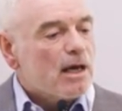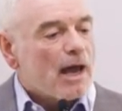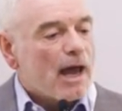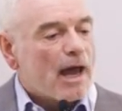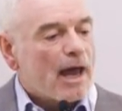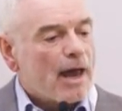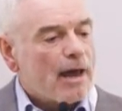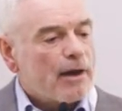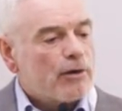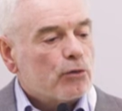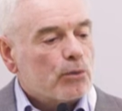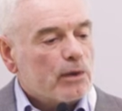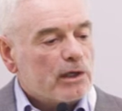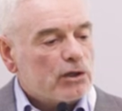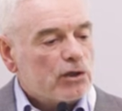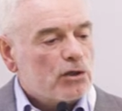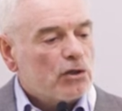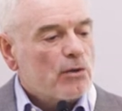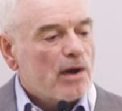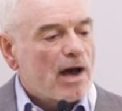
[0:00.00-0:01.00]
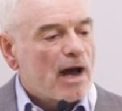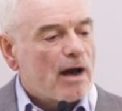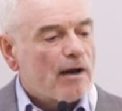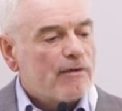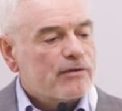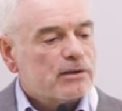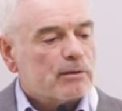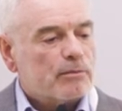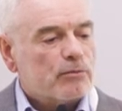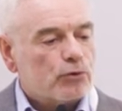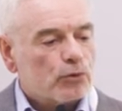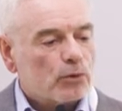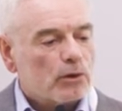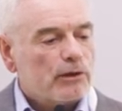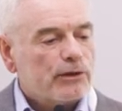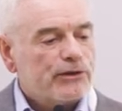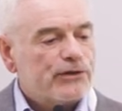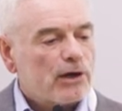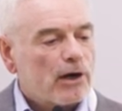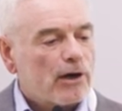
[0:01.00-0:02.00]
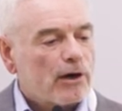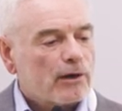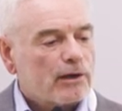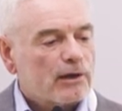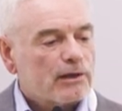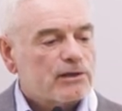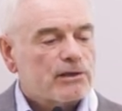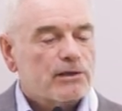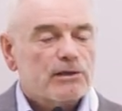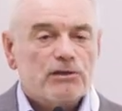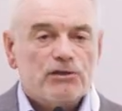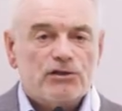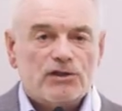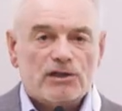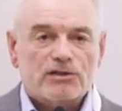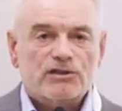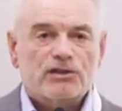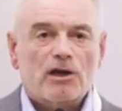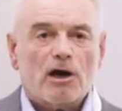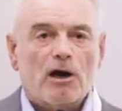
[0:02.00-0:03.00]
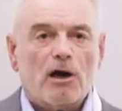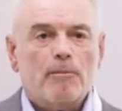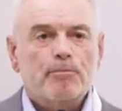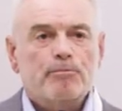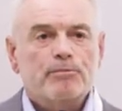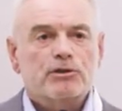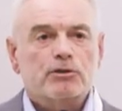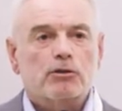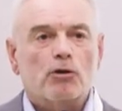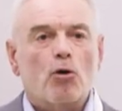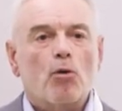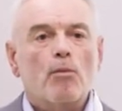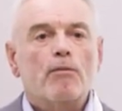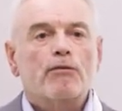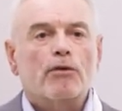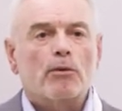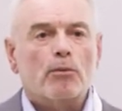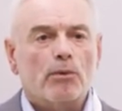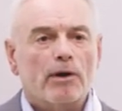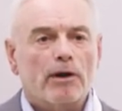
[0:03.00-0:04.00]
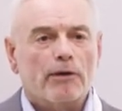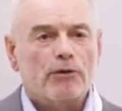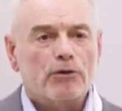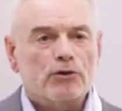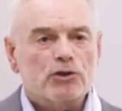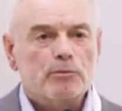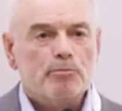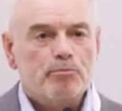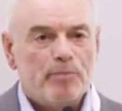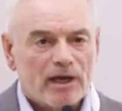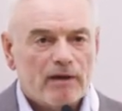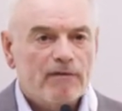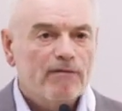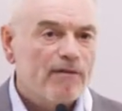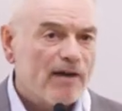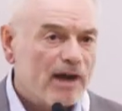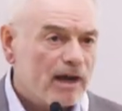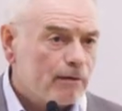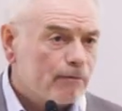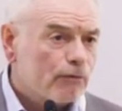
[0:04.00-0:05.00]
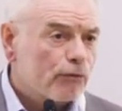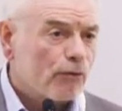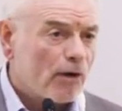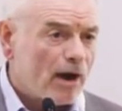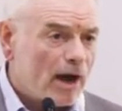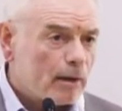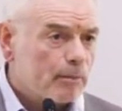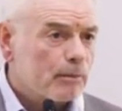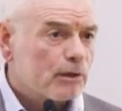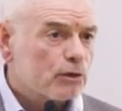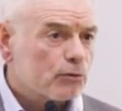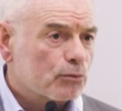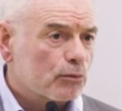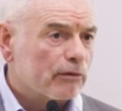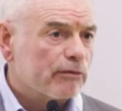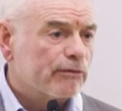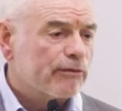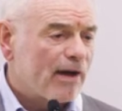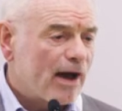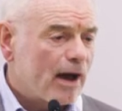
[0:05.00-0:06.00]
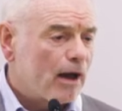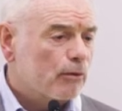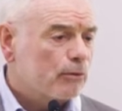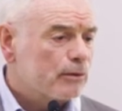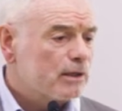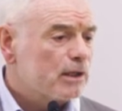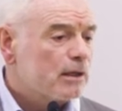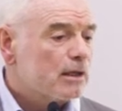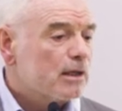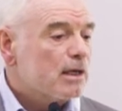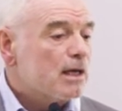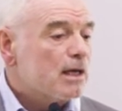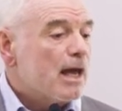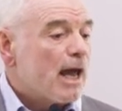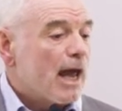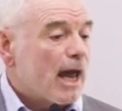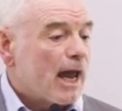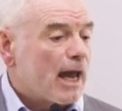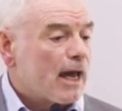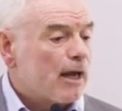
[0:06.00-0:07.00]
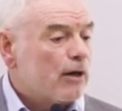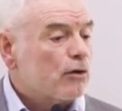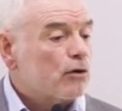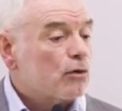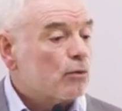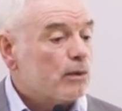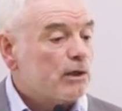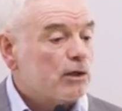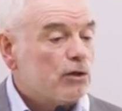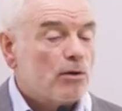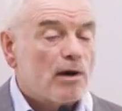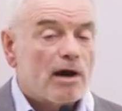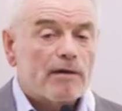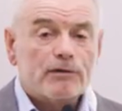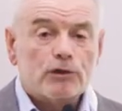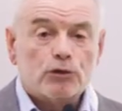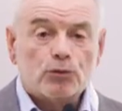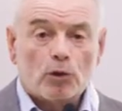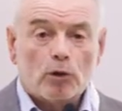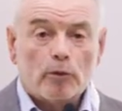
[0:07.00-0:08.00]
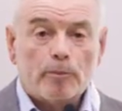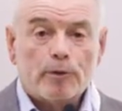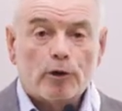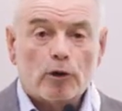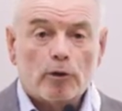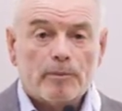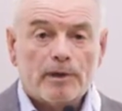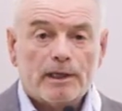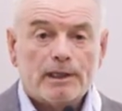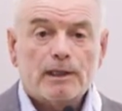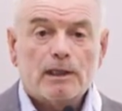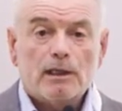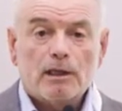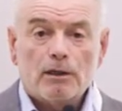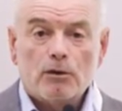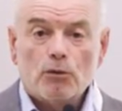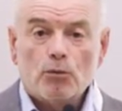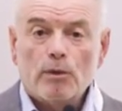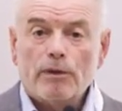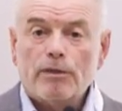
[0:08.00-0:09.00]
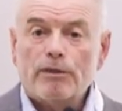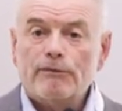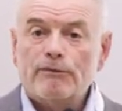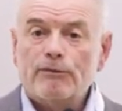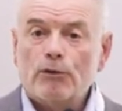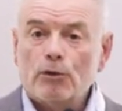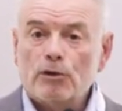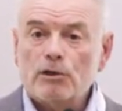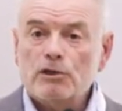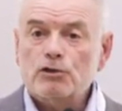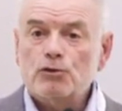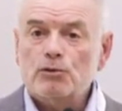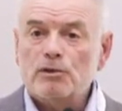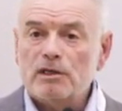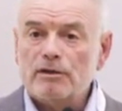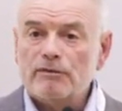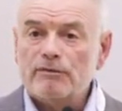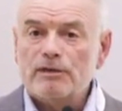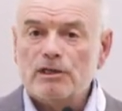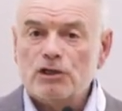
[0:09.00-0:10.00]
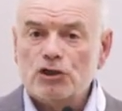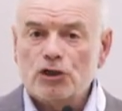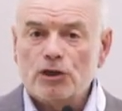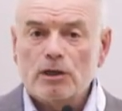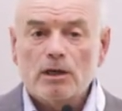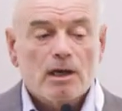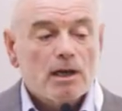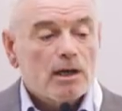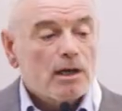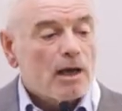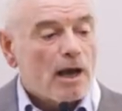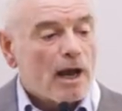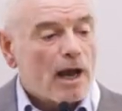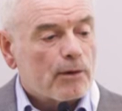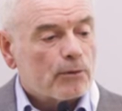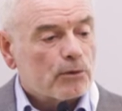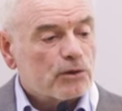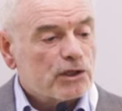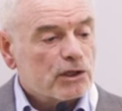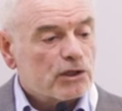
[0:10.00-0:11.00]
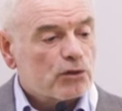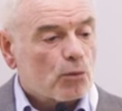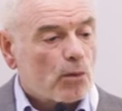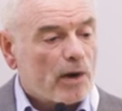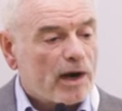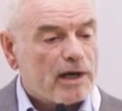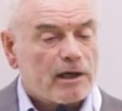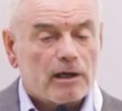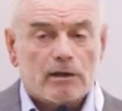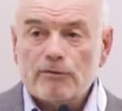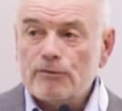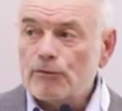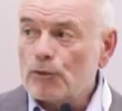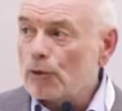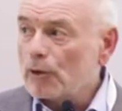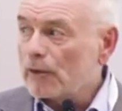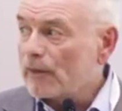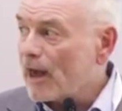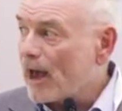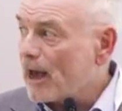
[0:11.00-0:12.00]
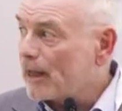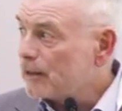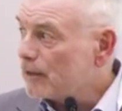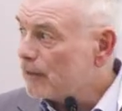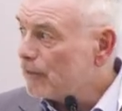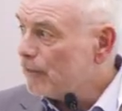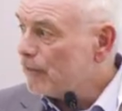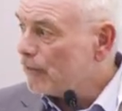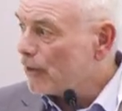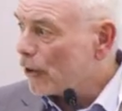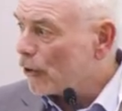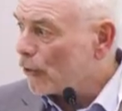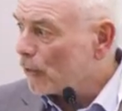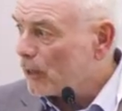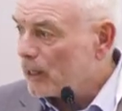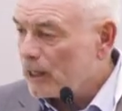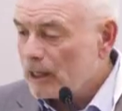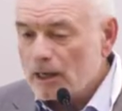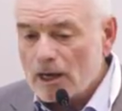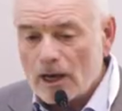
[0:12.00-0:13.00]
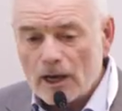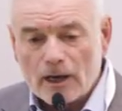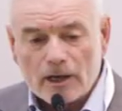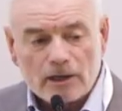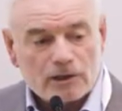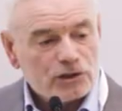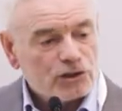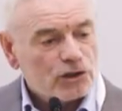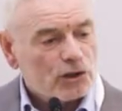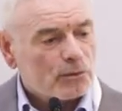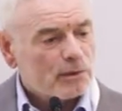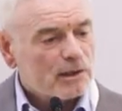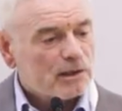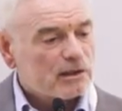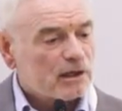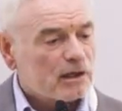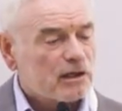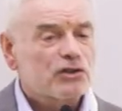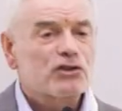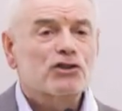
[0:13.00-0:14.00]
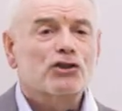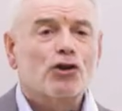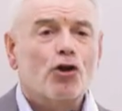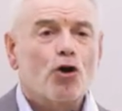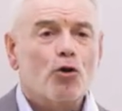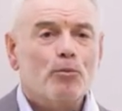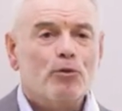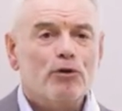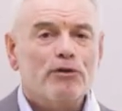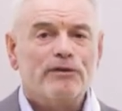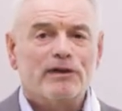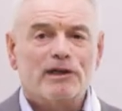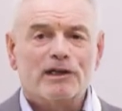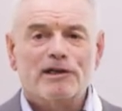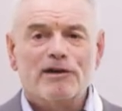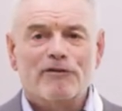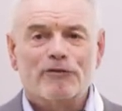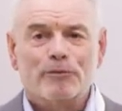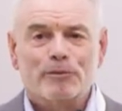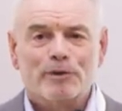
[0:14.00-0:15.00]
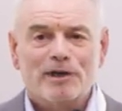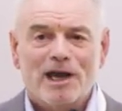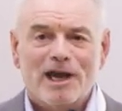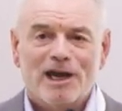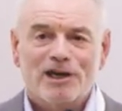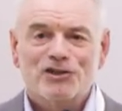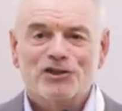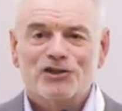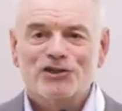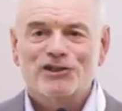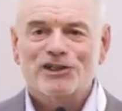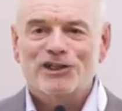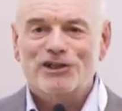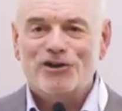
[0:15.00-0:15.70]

And we do have some drill targets just upslope from where those big vein fragments were found. And we do have a drill permit in with the forestry division. And we're just waiting for that very, shall we say, slow-moving government agency